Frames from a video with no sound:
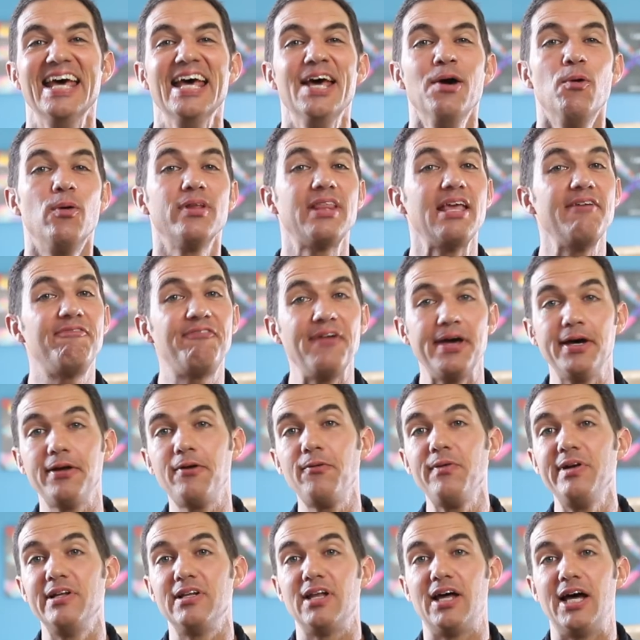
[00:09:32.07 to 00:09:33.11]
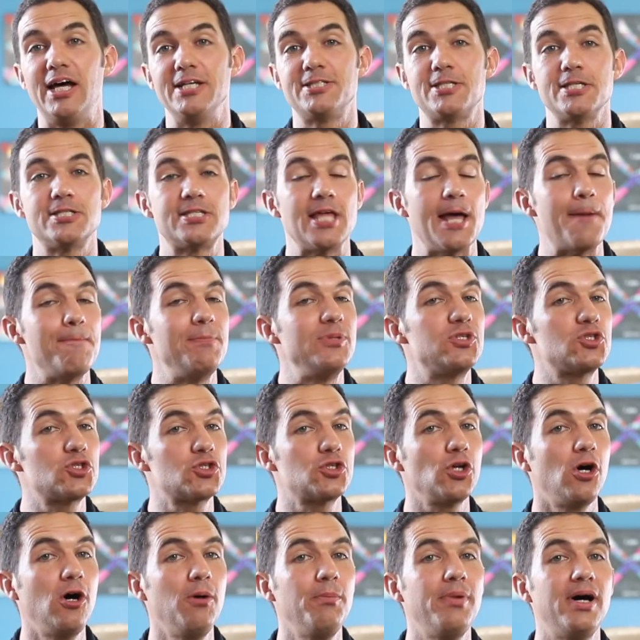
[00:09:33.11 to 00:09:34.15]
What they fail to realize is that
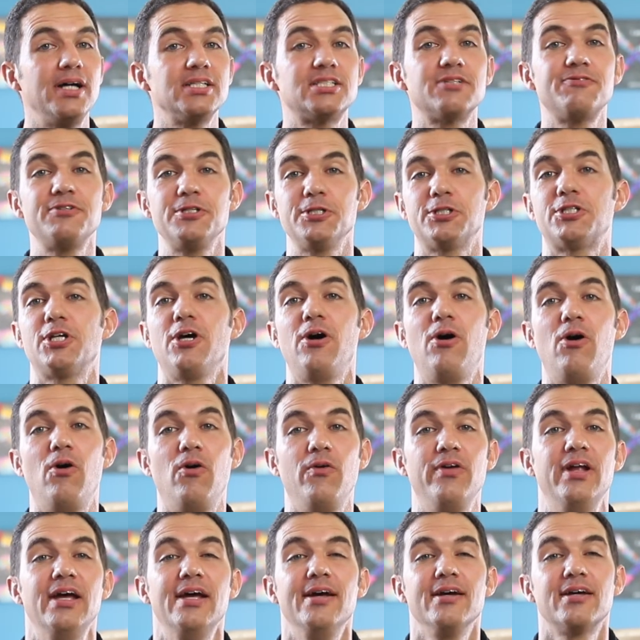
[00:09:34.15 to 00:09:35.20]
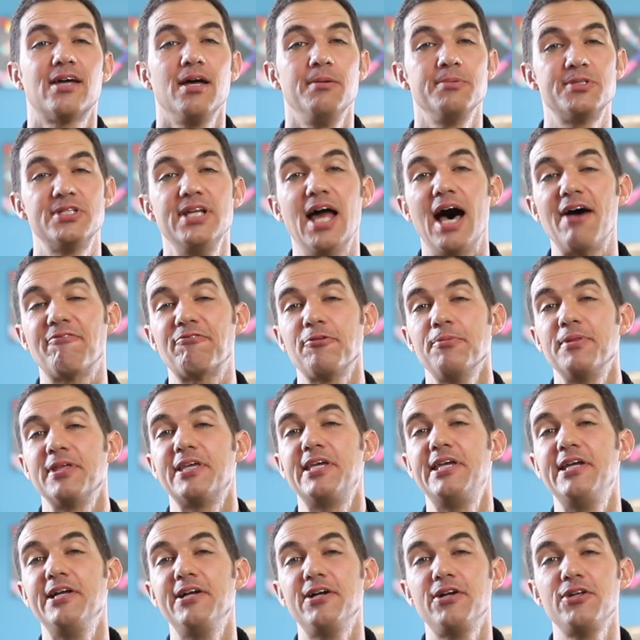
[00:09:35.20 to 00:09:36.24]
so much of your tone comes not from the
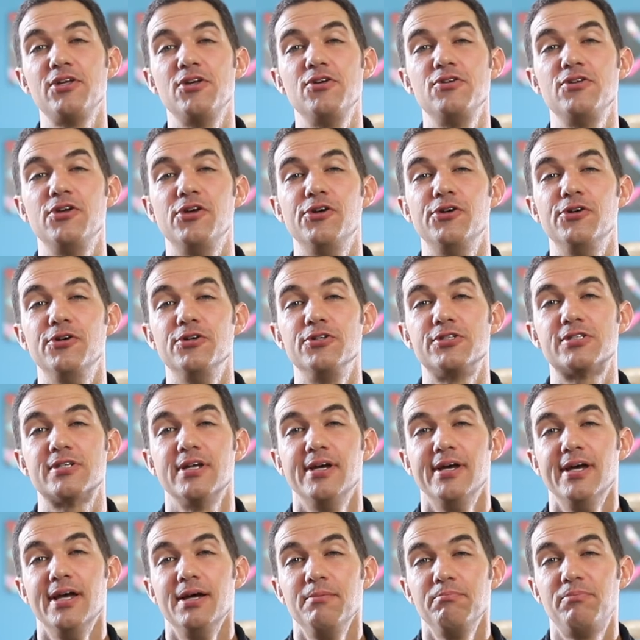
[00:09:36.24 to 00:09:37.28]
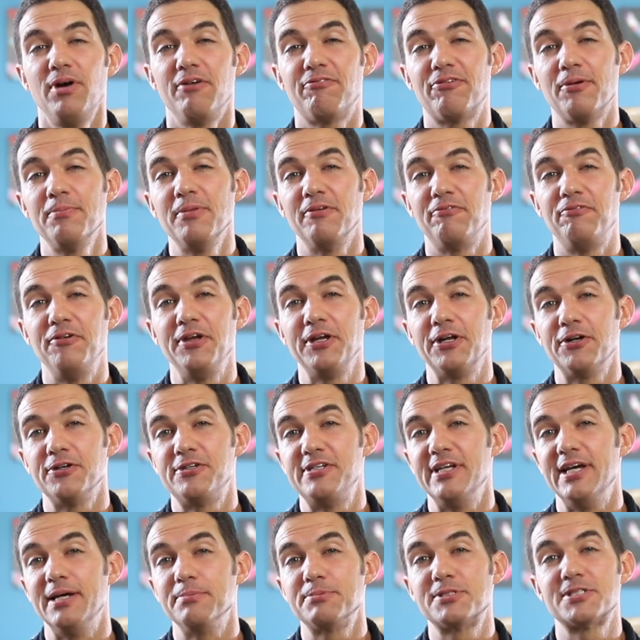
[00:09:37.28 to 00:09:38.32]
gear you use, but from the
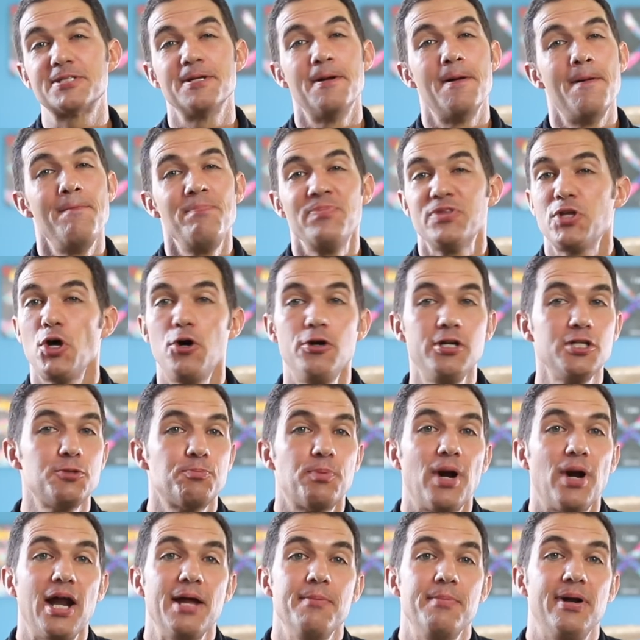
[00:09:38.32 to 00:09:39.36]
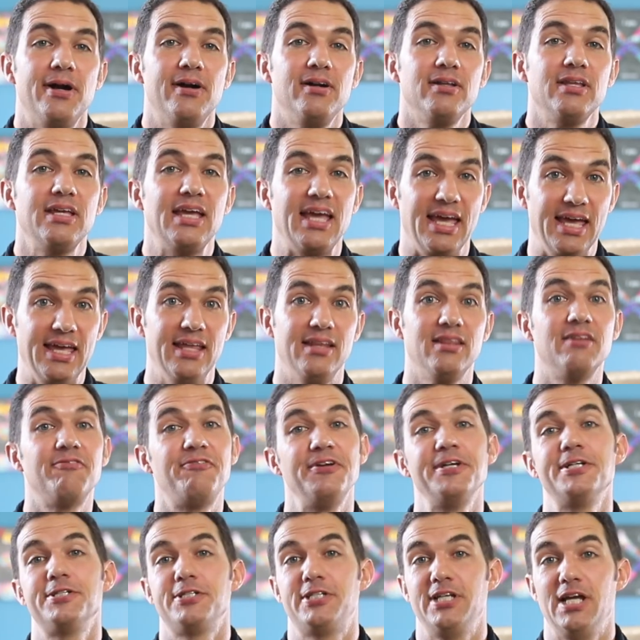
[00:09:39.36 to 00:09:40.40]
fingertips. Tone is primarily in the
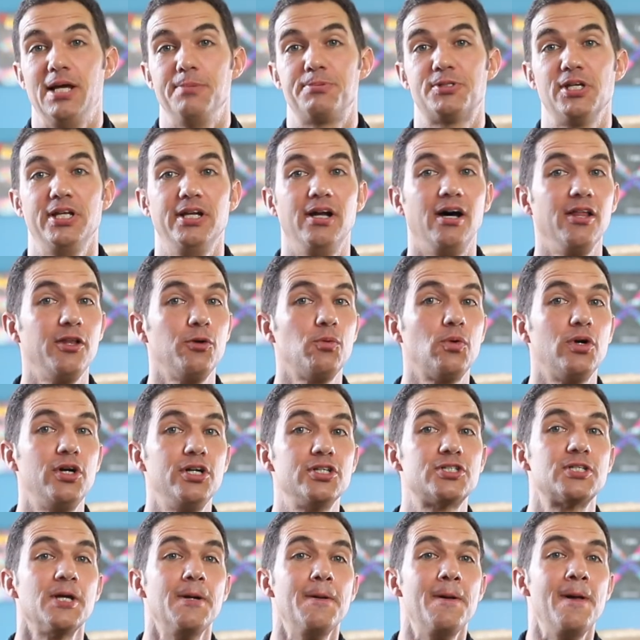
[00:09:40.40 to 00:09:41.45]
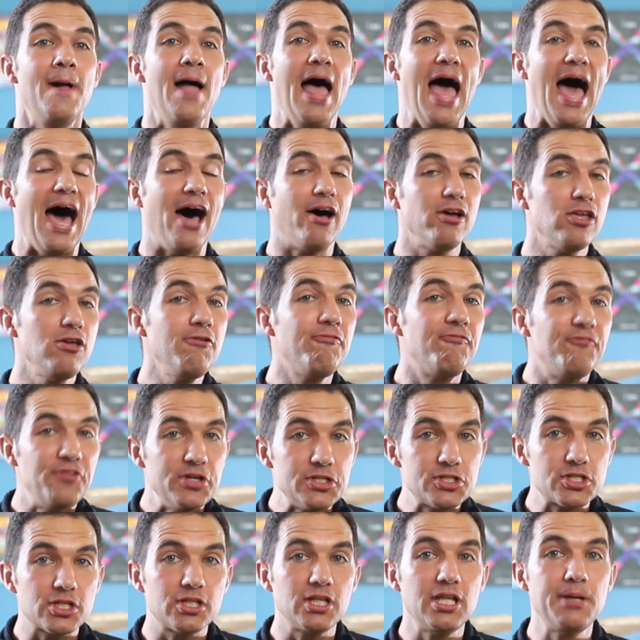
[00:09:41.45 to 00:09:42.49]
fingertips. In other words, how you
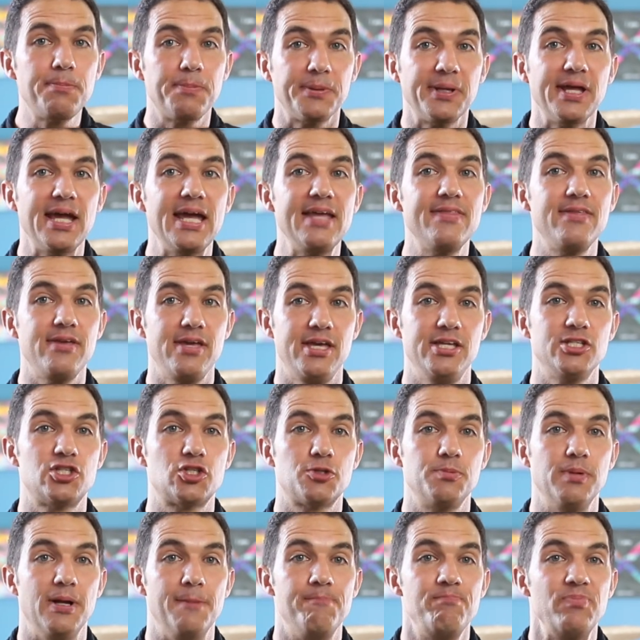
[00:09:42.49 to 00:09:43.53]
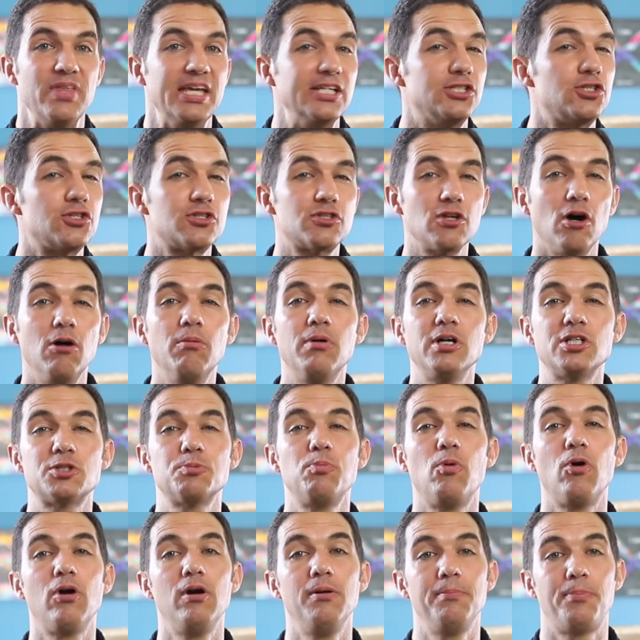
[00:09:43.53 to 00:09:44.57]
physically play the instrument is so much
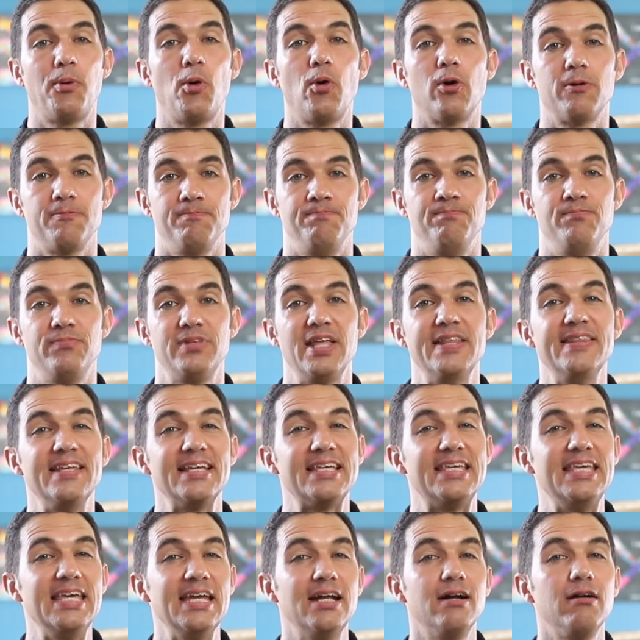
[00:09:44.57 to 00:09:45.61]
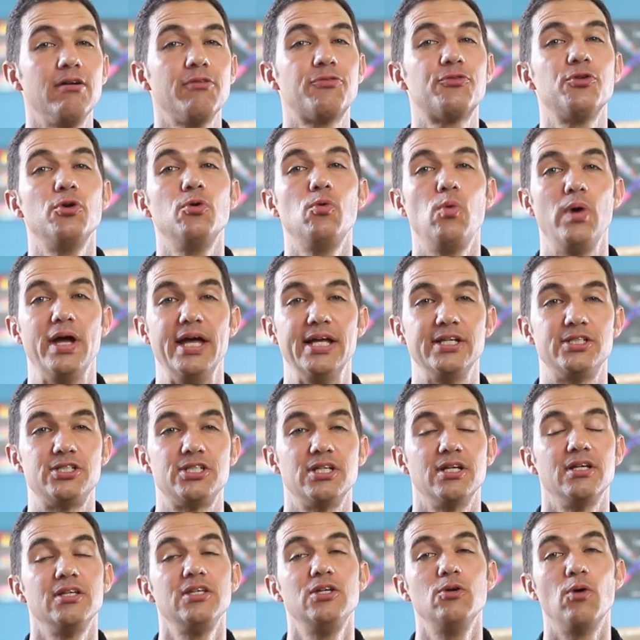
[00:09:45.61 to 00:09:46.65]
more important than the gear through
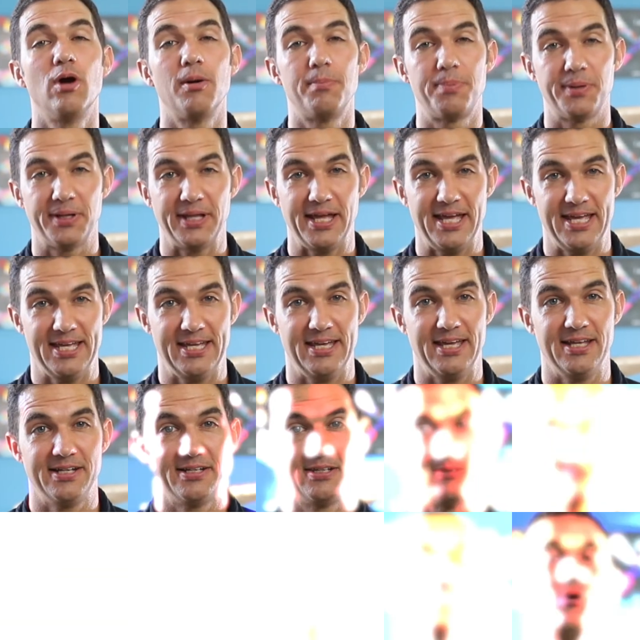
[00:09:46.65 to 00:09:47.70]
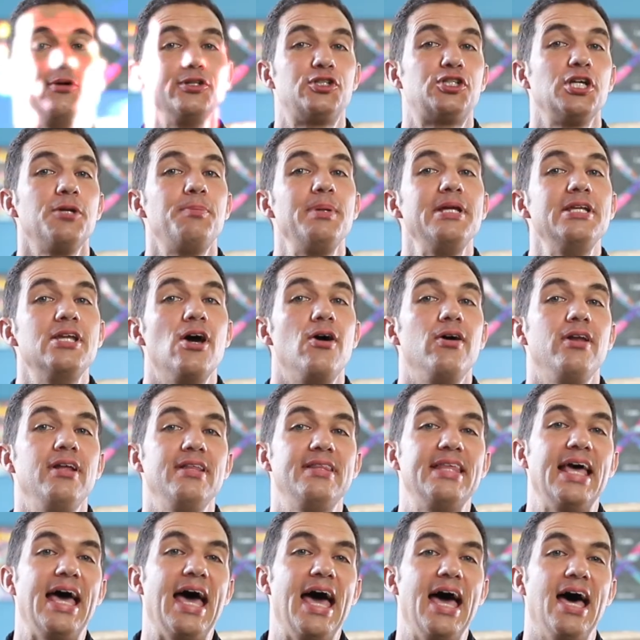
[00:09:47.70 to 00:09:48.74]
which you are playing it. Now, it should be noted
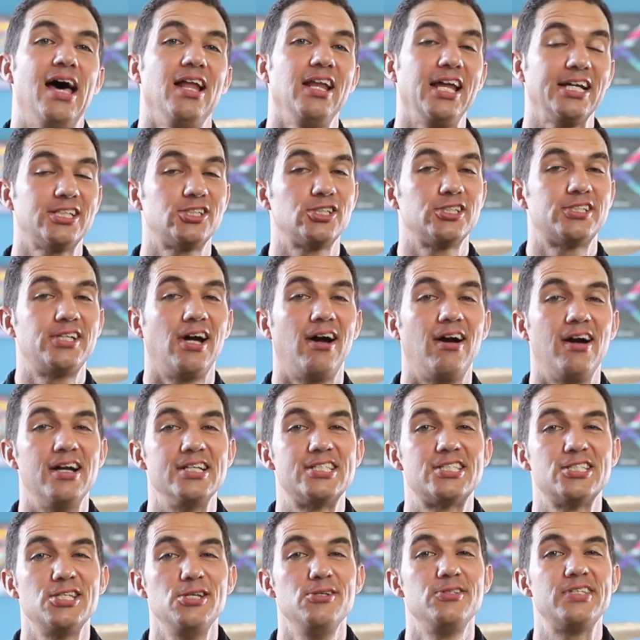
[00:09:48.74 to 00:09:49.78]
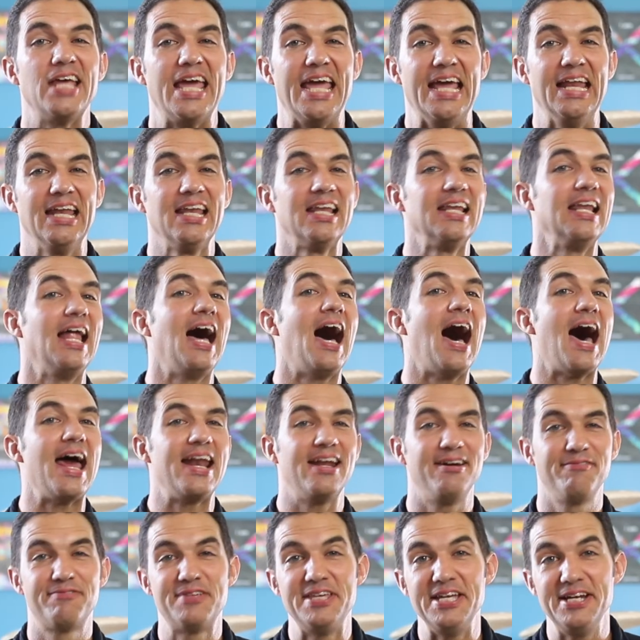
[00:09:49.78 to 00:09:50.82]
that electric guitarists use a lot
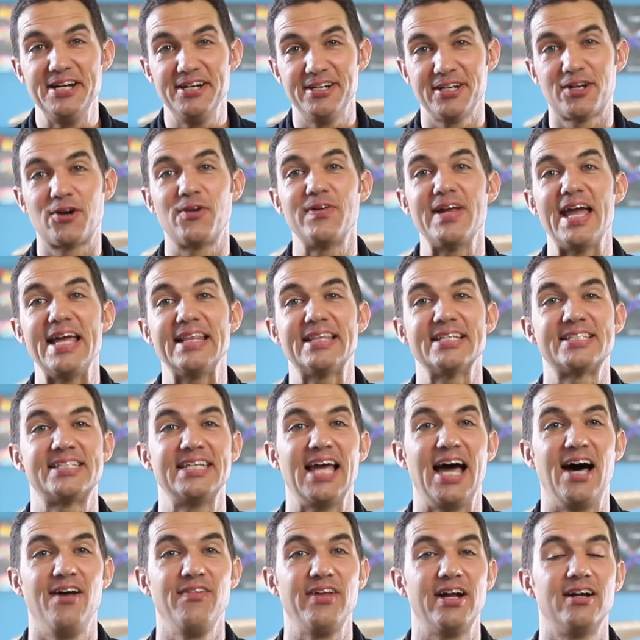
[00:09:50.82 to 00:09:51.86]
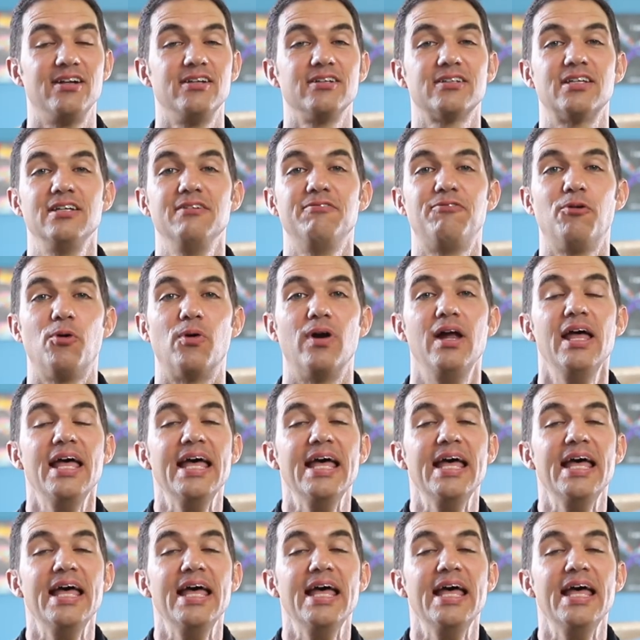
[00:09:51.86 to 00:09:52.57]
of gear to create the sound they are looking for.